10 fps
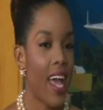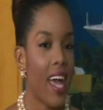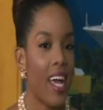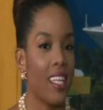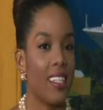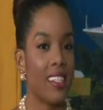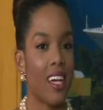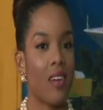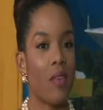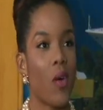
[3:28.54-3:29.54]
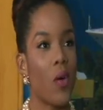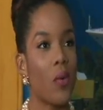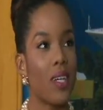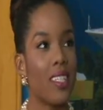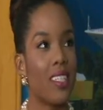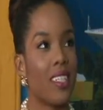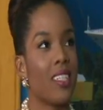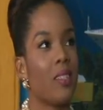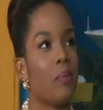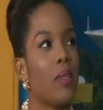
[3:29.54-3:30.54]
and I've always
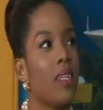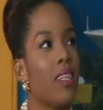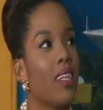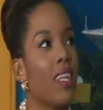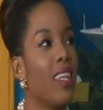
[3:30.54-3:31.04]
just been